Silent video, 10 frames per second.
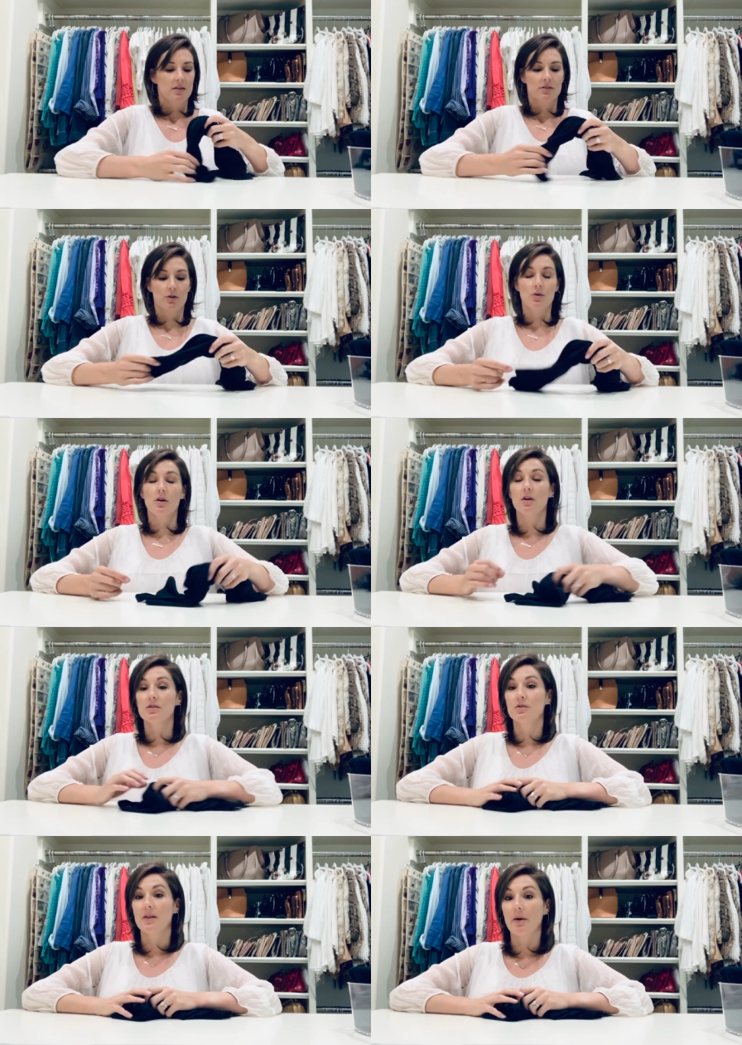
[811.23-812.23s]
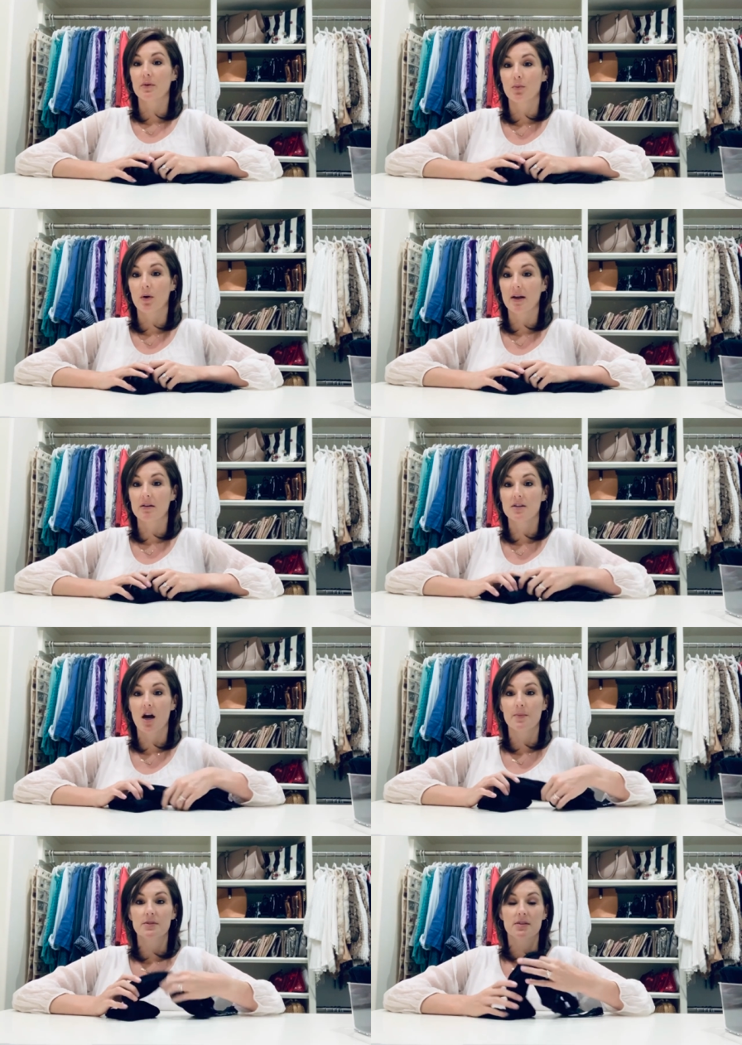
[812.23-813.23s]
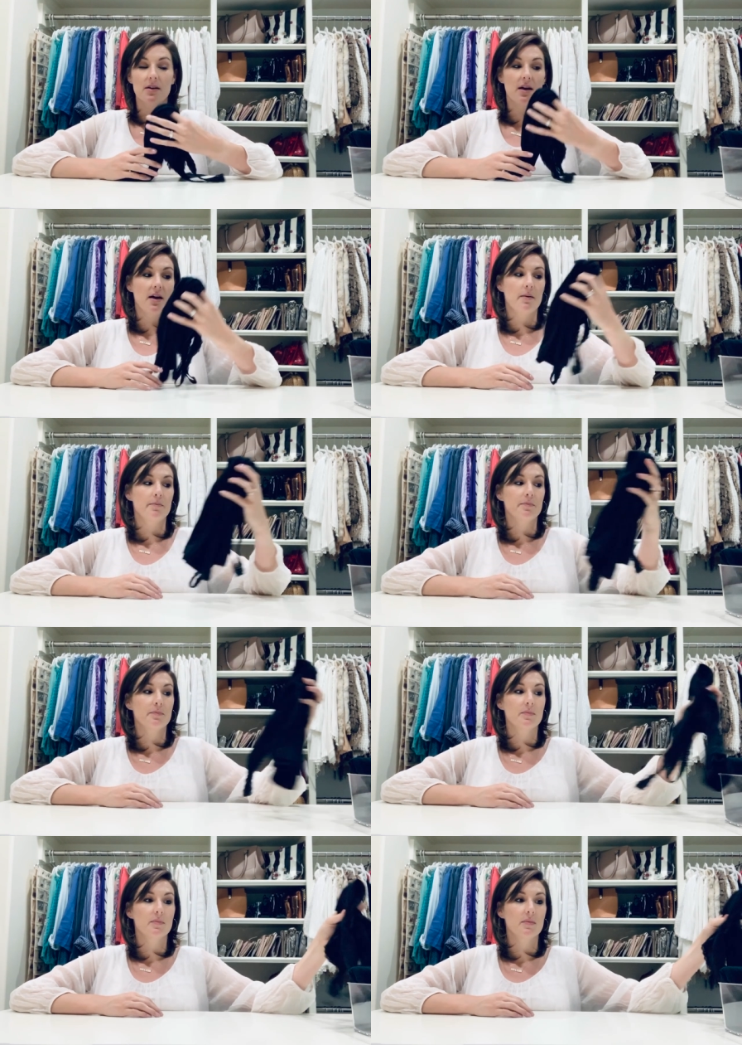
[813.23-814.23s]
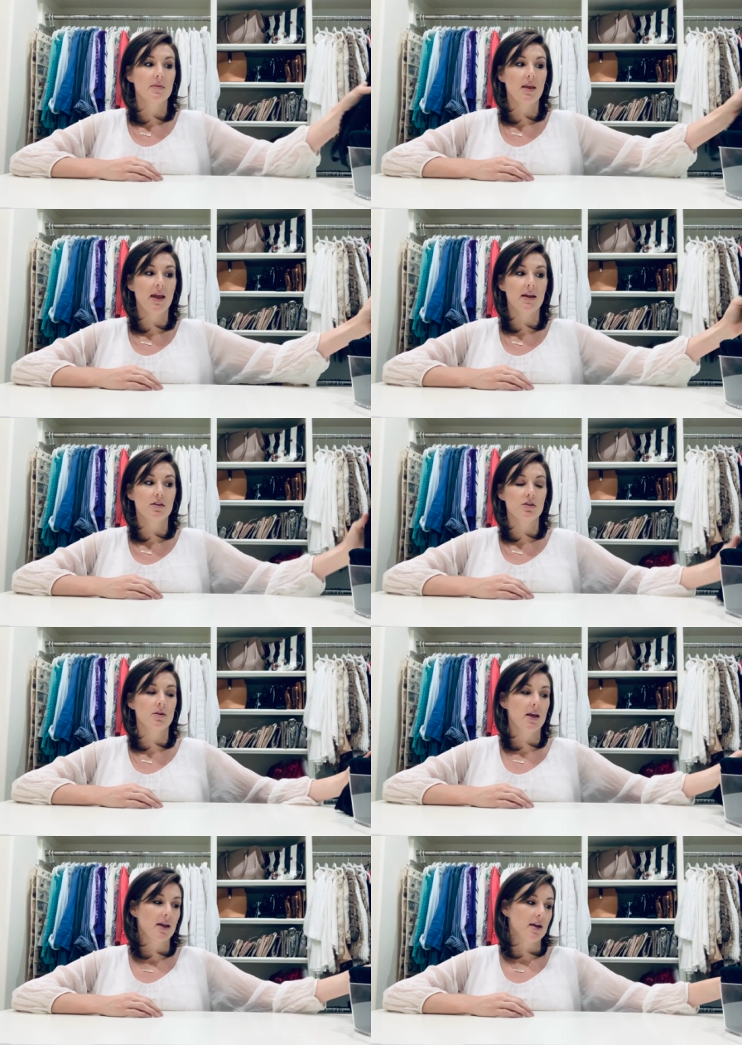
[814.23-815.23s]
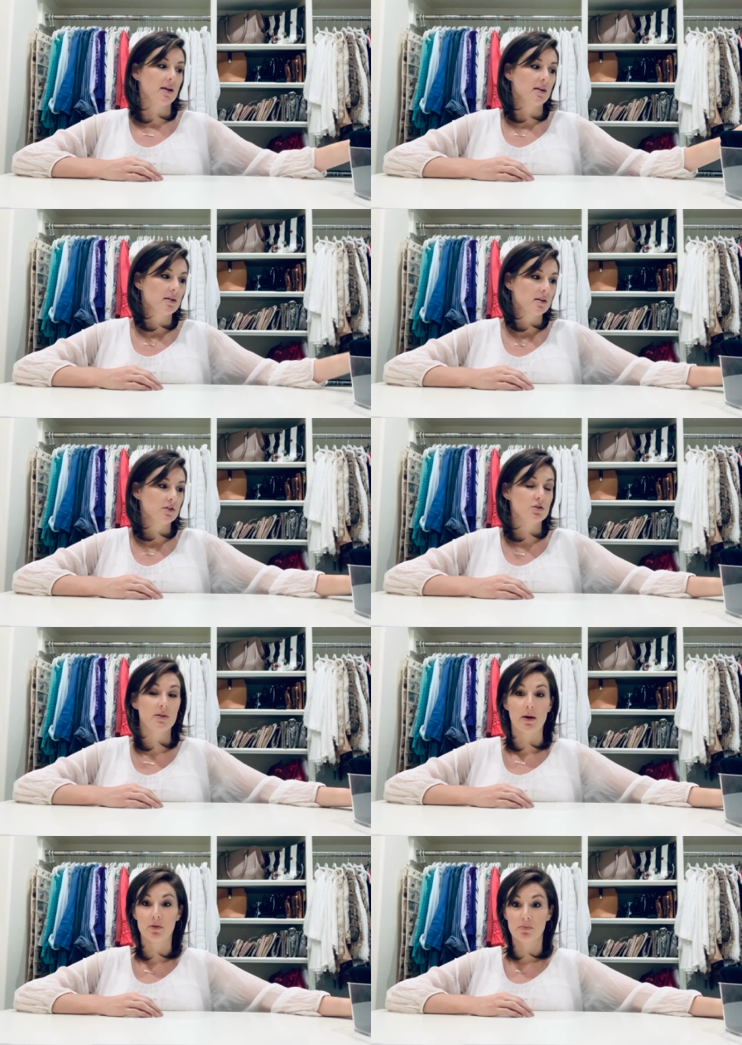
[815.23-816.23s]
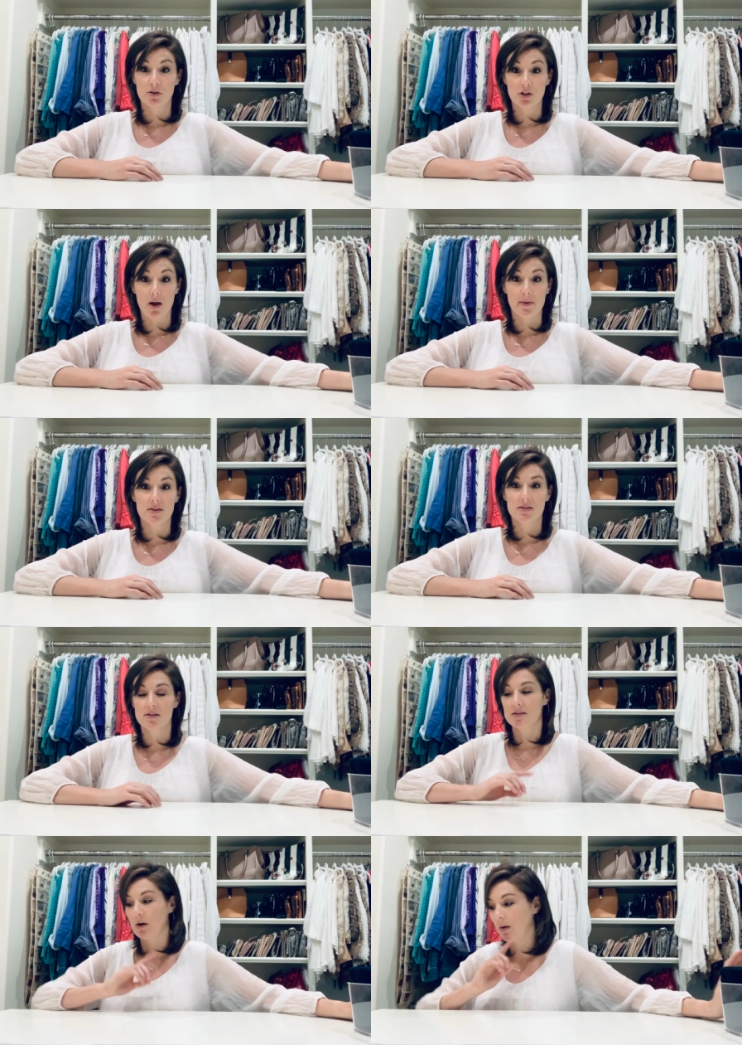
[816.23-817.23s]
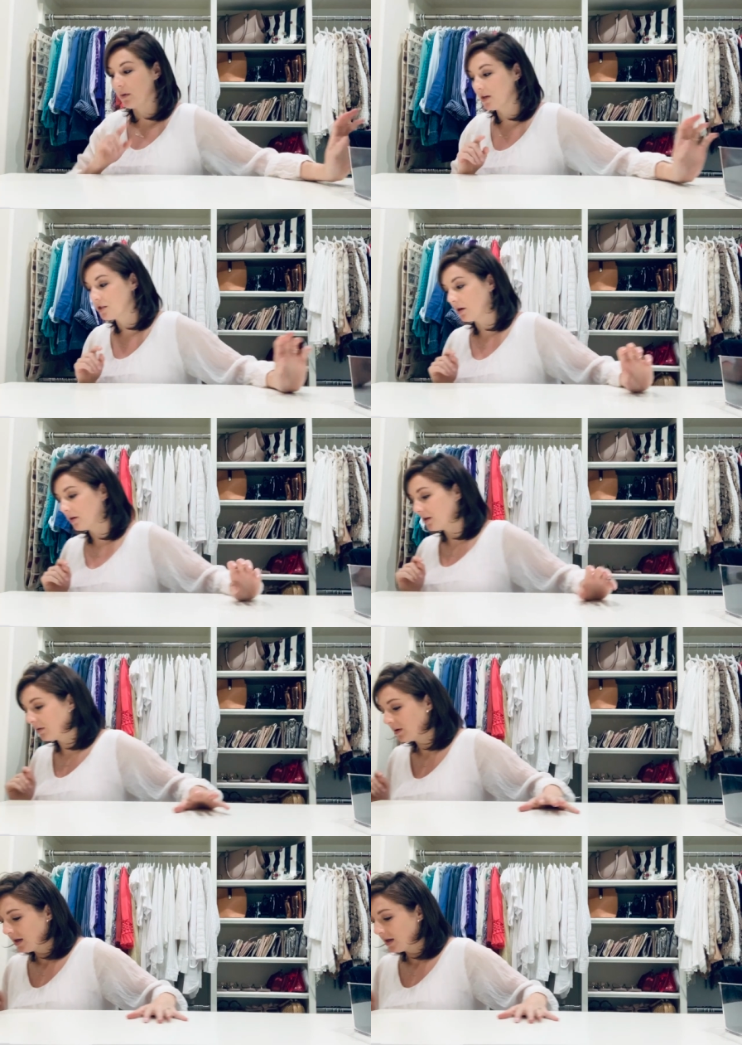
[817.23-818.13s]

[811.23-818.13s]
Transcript: So you can also do that with workout tops um, and you can do that with pajamas. So I wanna show you,